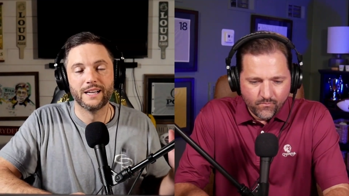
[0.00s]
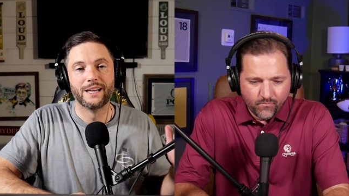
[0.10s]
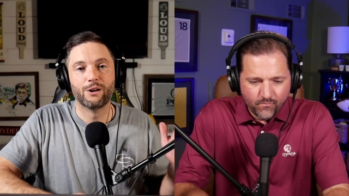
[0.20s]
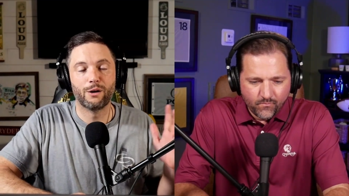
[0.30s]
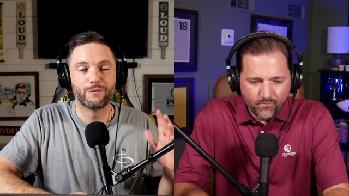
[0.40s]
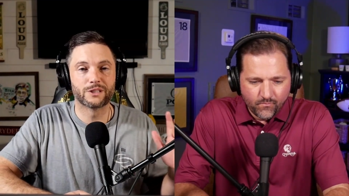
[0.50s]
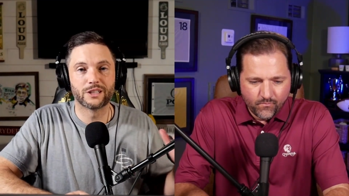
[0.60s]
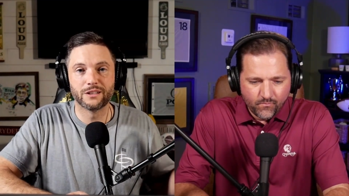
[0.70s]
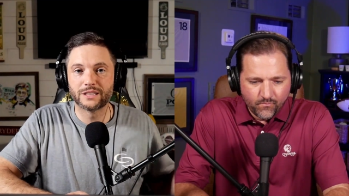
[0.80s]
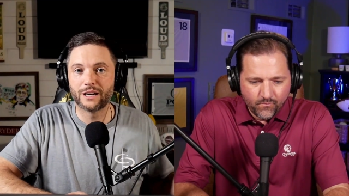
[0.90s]
Speaker 1: It'll help
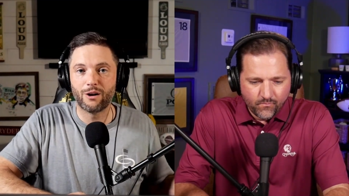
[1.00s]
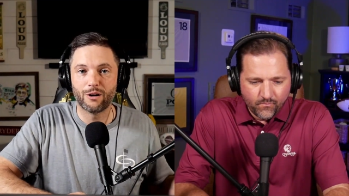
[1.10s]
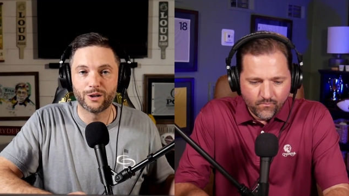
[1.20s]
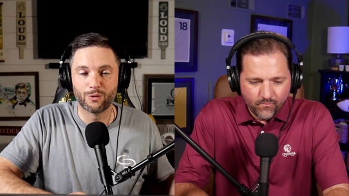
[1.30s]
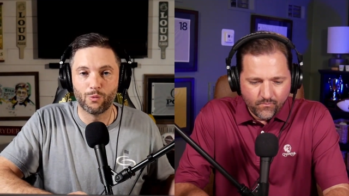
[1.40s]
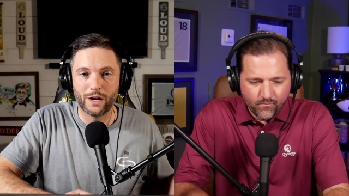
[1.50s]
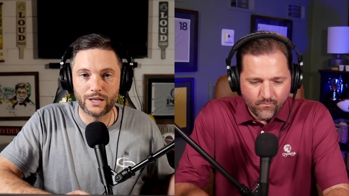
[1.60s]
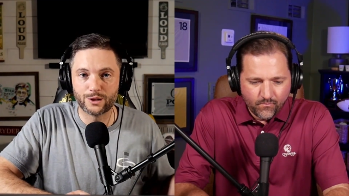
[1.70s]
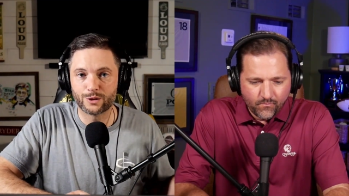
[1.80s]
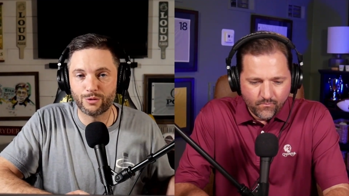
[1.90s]
facilitate all your
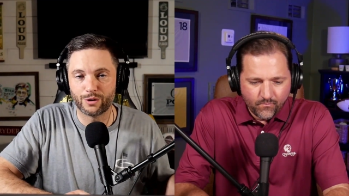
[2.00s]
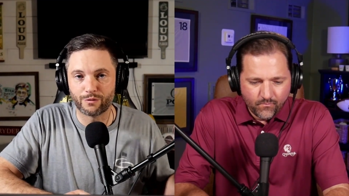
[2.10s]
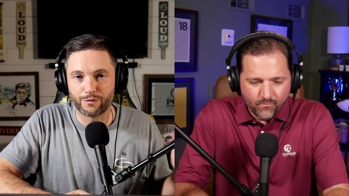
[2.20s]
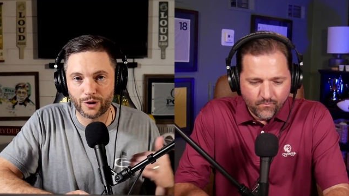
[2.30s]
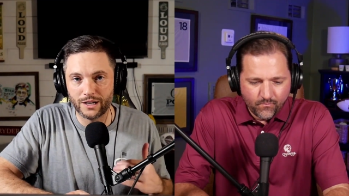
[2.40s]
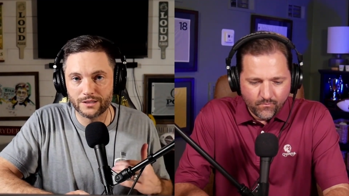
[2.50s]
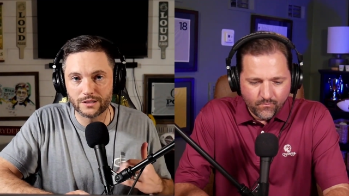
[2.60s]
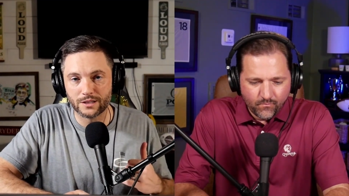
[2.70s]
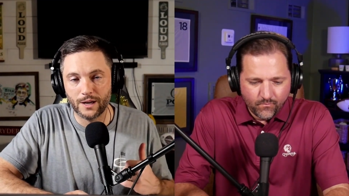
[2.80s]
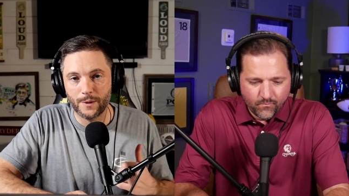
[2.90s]
wagers with your
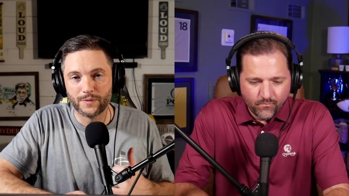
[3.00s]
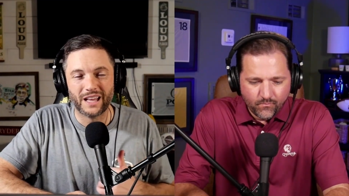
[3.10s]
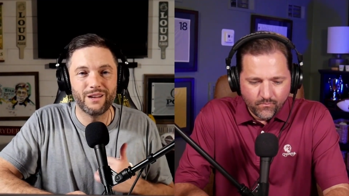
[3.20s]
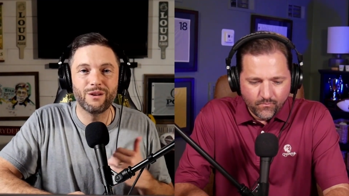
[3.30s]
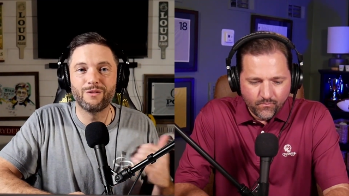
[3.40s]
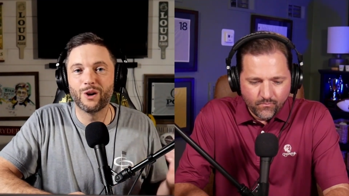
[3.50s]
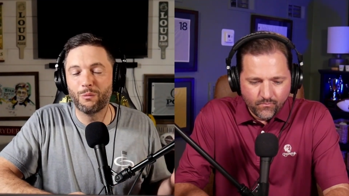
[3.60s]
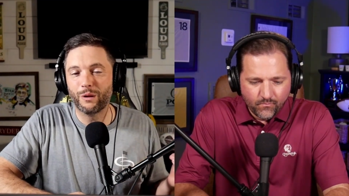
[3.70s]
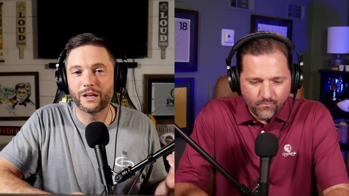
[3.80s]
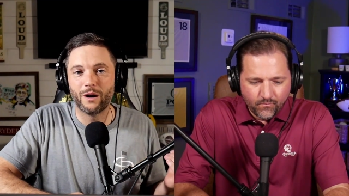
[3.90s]
friends. And even if you
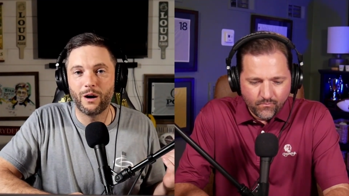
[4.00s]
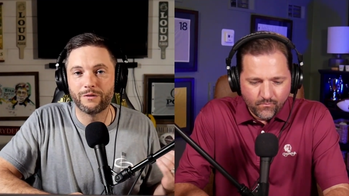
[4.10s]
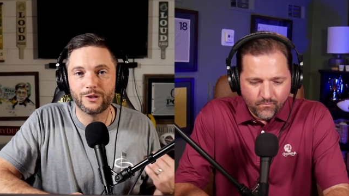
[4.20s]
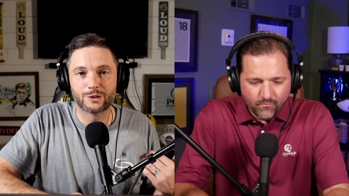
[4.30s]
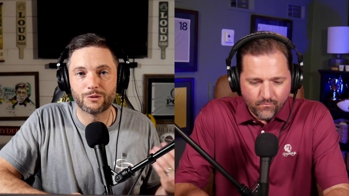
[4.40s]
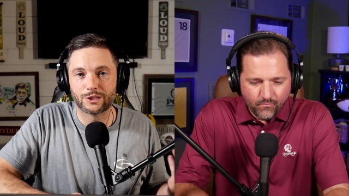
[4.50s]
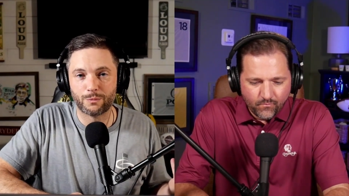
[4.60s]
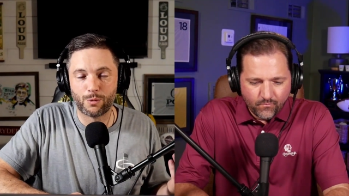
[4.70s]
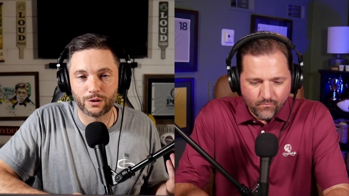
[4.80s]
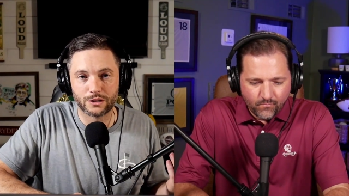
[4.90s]
don't play golf, you just want to
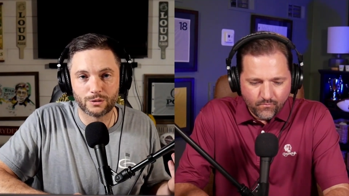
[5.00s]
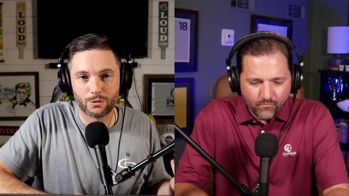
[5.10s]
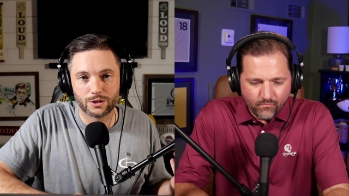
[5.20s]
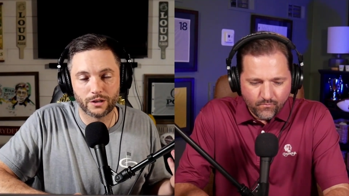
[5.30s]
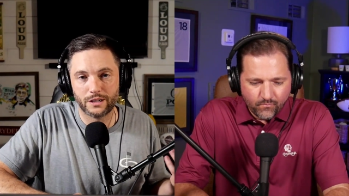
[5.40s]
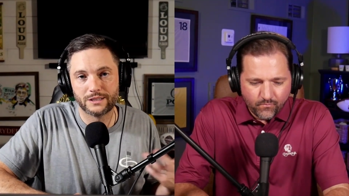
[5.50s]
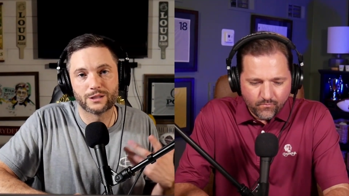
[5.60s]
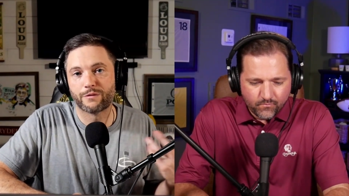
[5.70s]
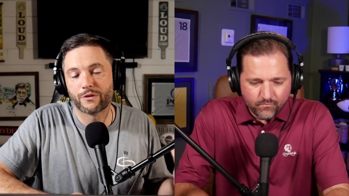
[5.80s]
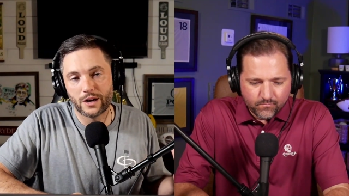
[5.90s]
support the Tour Junkies,
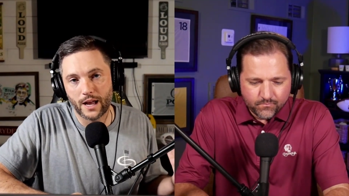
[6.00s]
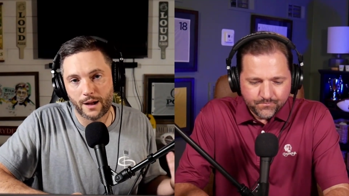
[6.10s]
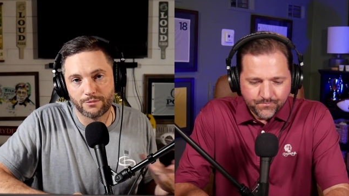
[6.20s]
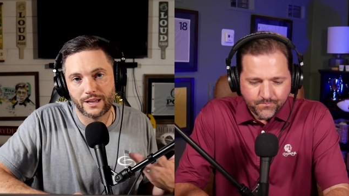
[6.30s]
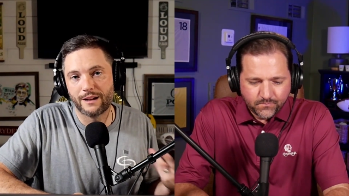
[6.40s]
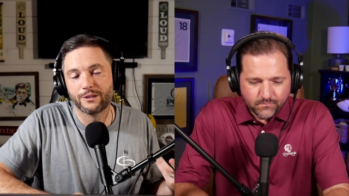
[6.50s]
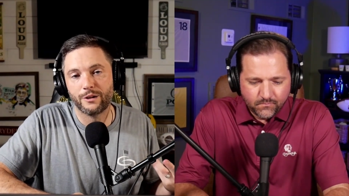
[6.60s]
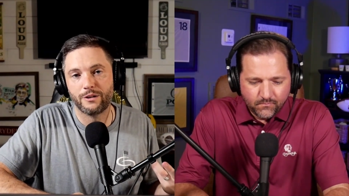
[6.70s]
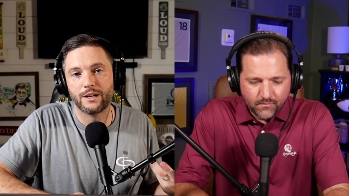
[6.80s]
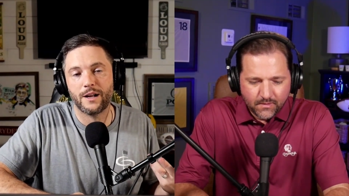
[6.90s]
it's a free app.
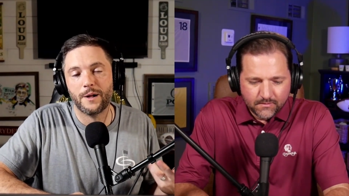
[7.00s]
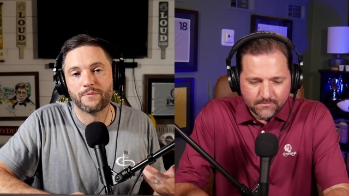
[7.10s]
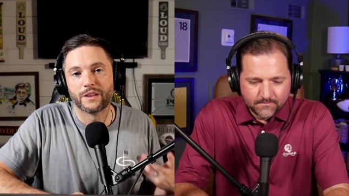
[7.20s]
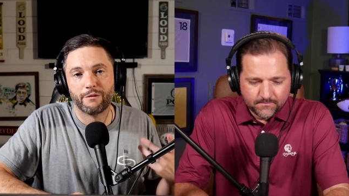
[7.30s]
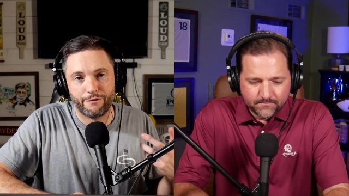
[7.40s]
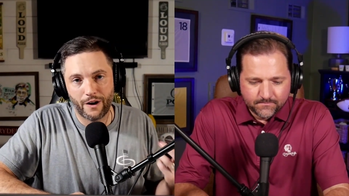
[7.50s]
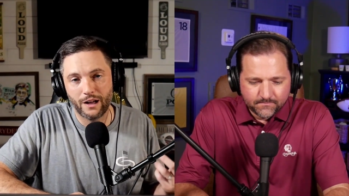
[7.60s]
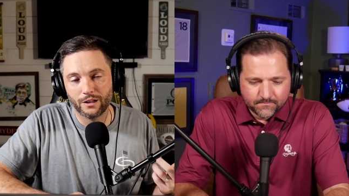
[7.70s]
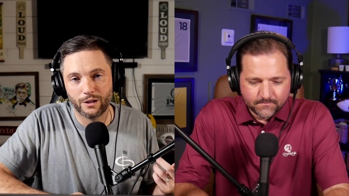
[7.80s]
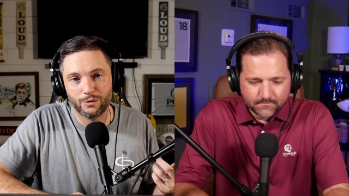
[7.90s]
Download it.
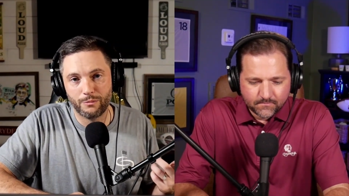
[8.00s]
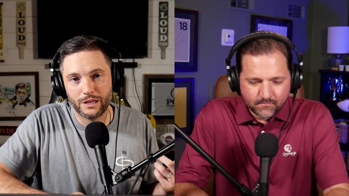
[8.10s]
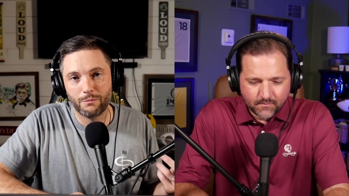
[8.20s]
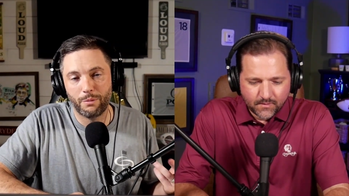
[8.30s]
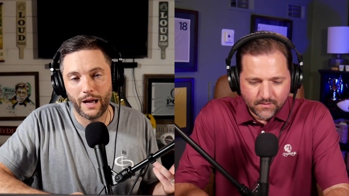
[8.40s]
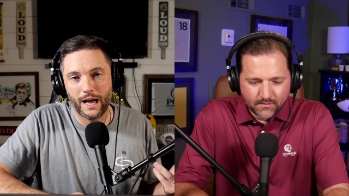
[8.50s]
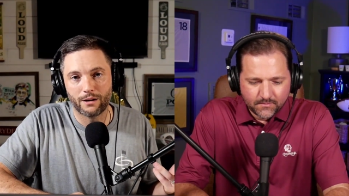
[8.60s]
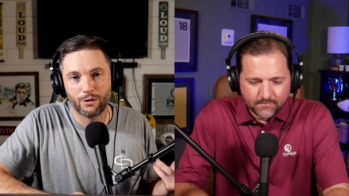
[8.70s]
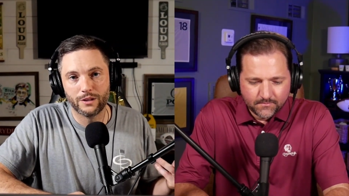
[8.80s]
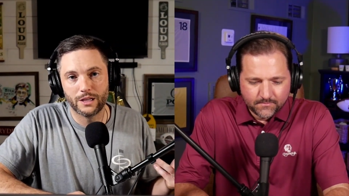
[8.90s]
Follow me and Pat
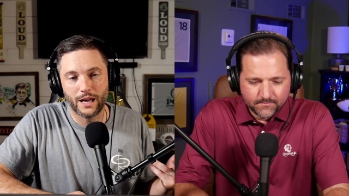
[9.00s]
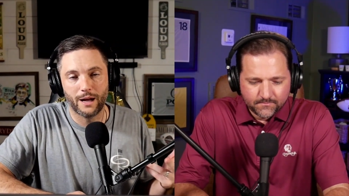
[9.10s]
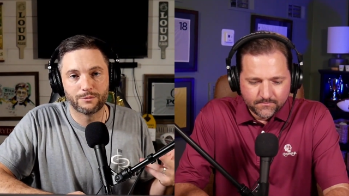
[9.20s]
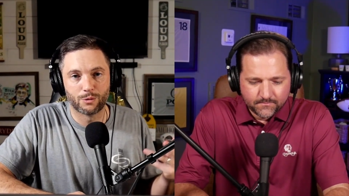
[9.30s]
on the app,